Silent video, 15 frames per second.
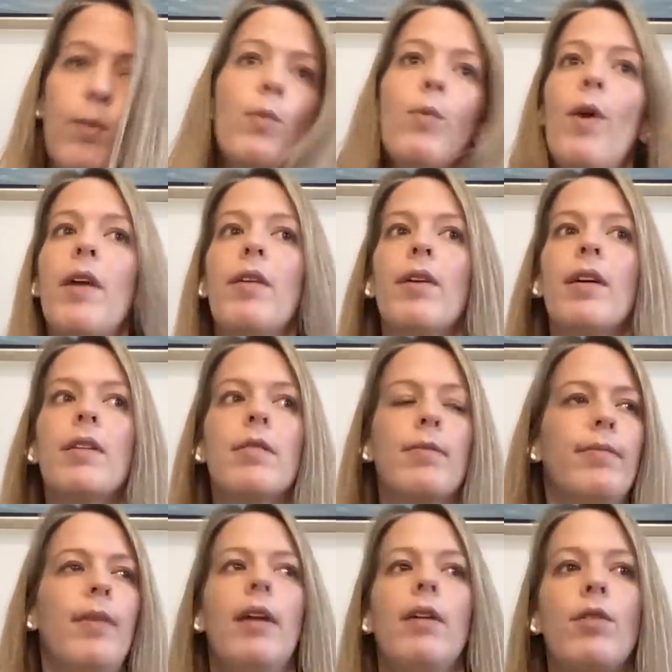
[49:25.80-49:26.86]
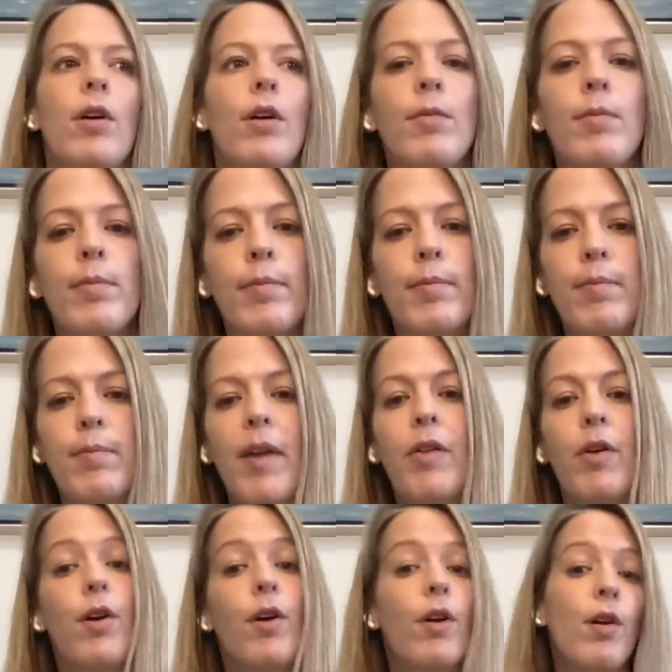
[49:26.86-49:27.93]
whether it's, I don't know,
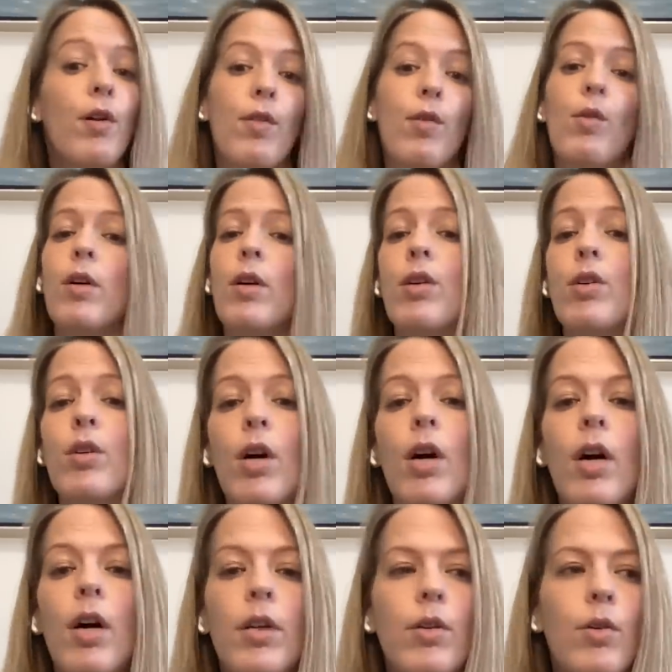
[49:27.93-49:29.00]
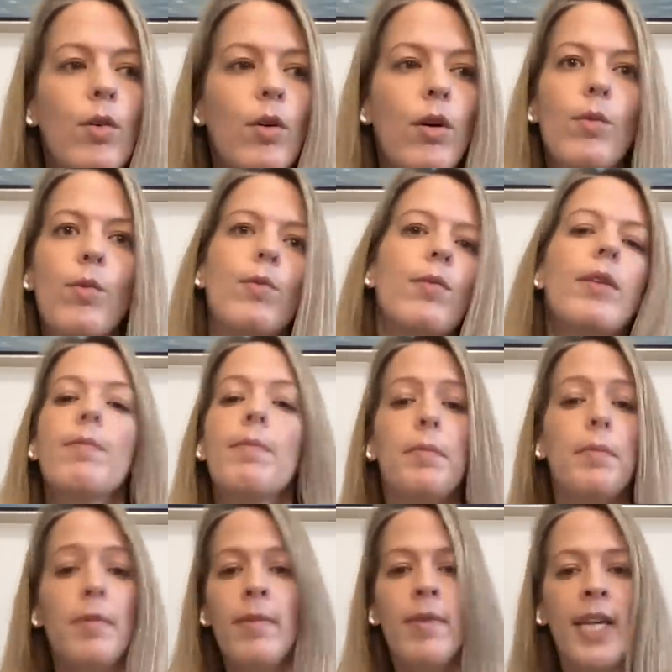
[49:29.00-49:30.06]
Mother Earth or God or
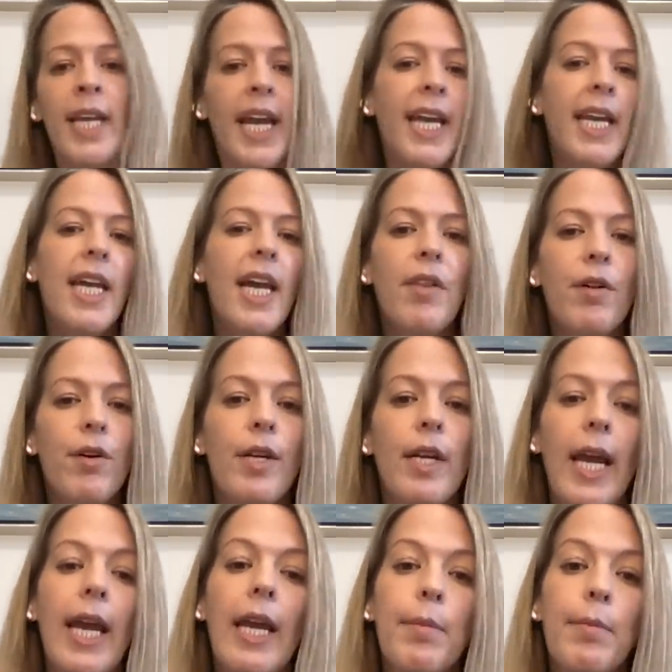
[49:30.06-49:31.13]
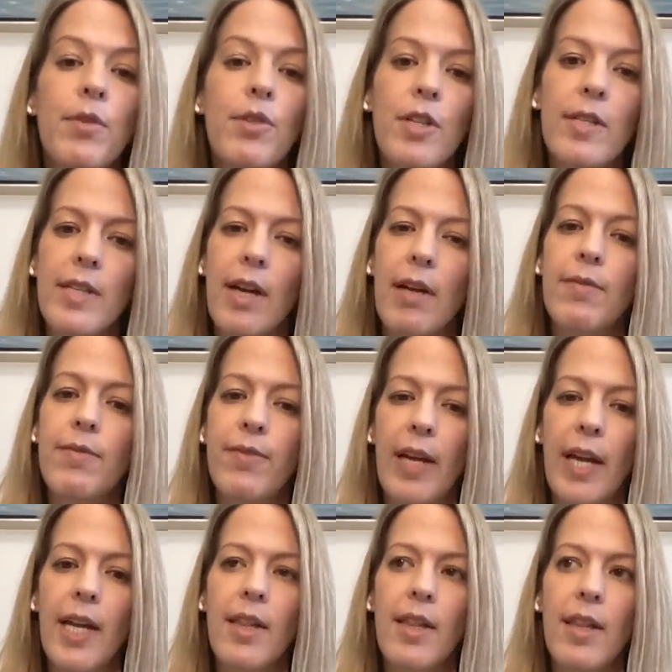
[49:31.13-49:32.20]
any other name. Just have
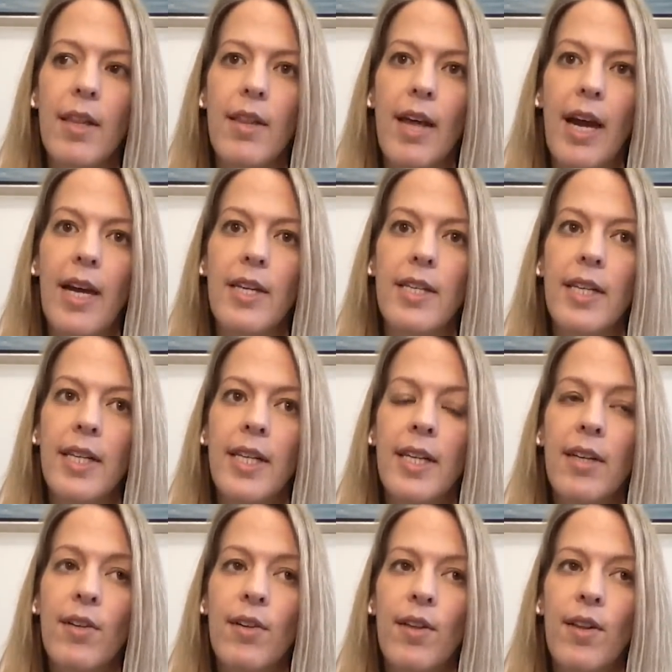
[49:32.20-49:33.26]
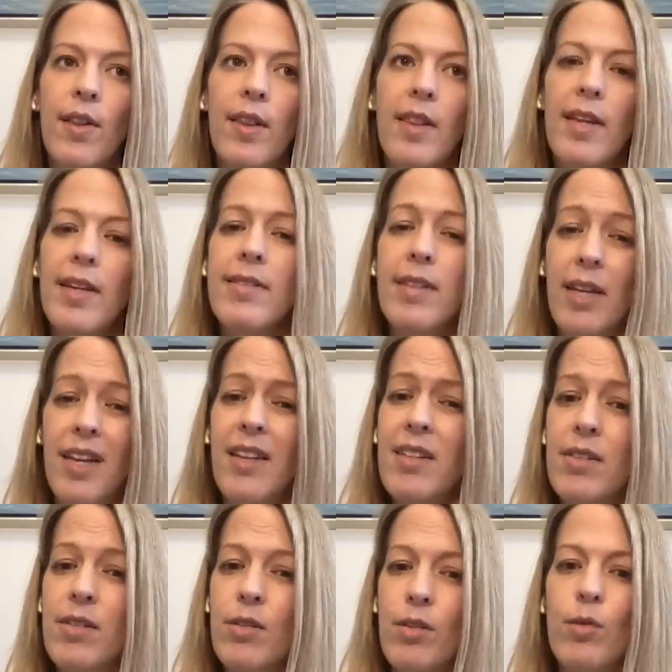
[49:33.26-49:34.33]
faith that this
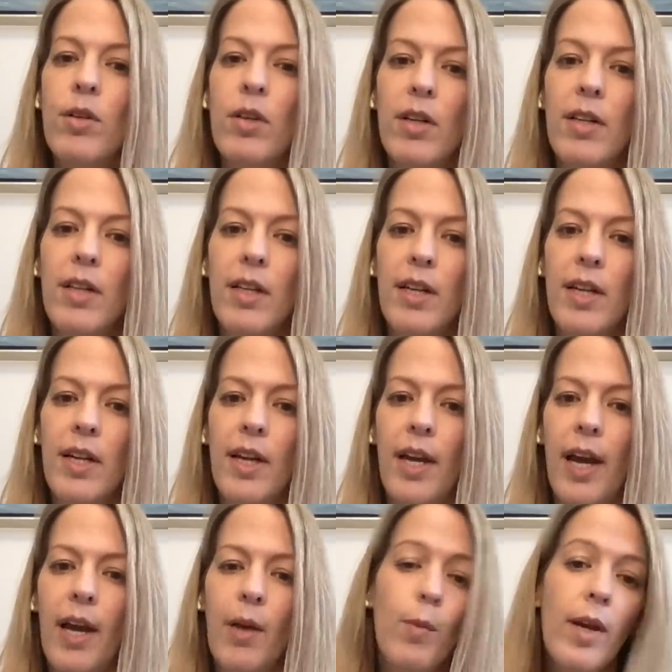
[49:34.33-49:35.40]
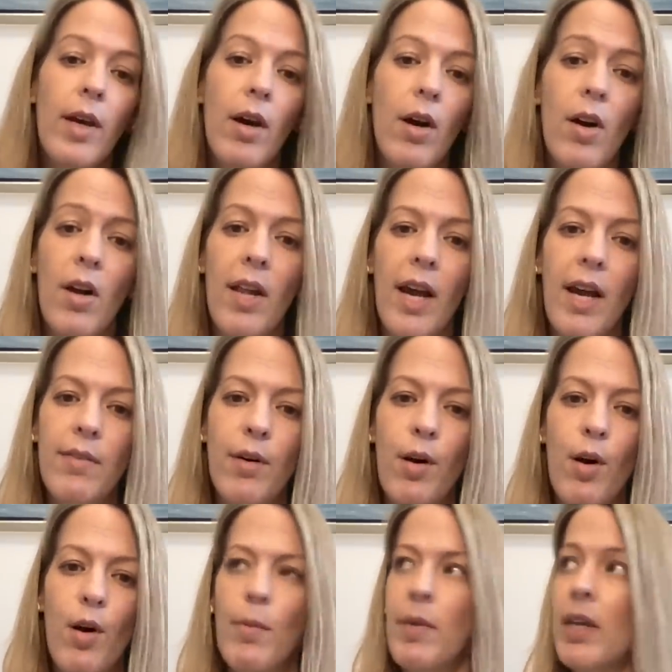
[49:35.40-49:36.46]
is school and we all have a
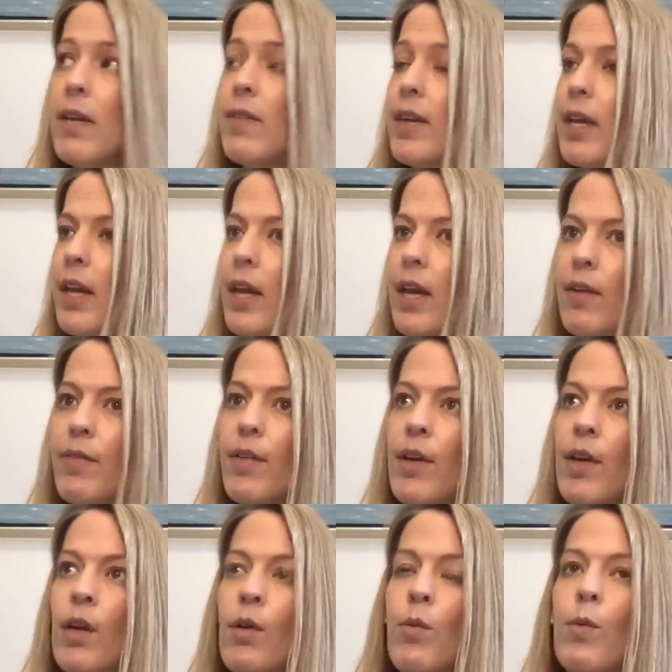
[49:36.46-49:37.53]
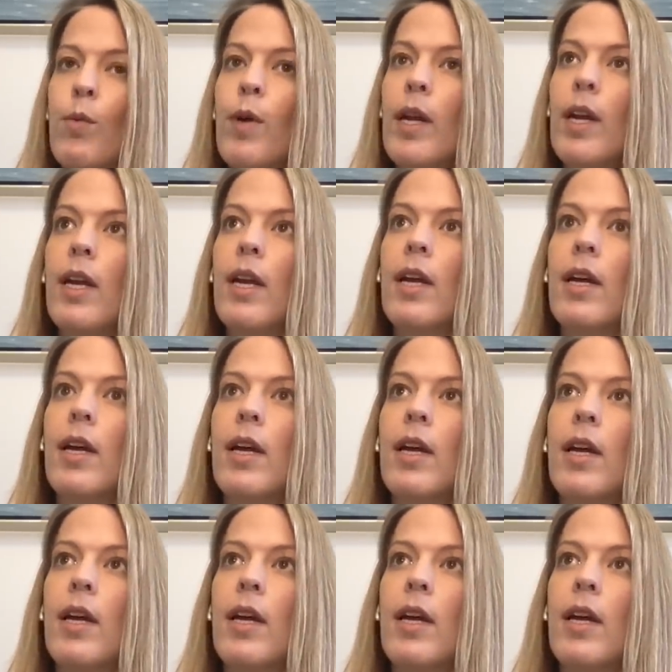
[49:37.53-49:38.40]
home, even if we